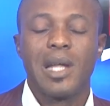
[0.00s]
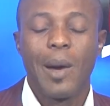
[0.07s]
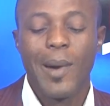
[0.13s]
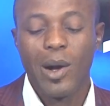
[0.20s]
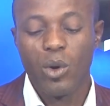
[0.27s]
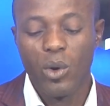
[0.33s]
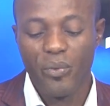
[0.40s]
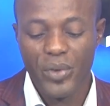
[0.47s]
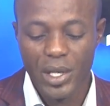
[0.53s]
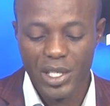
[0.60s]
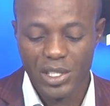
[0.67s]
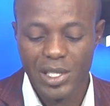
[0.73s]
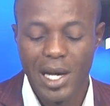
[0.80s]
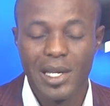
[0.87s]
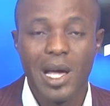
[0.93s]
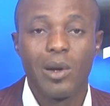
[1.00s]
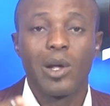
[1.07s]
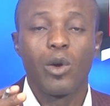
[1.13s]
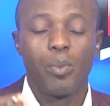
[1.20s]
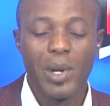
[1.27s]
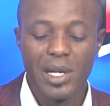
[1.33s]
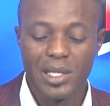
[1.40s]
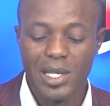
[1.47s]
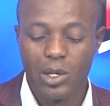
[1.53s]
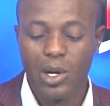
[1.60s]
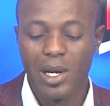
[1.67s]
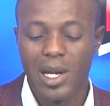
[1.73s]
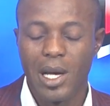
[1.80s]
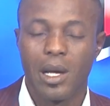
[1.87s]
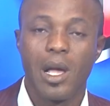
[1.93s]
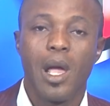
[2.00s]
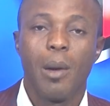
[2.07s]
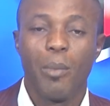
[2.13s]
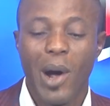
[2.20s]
that one go finish. Now there, they go play the second leg.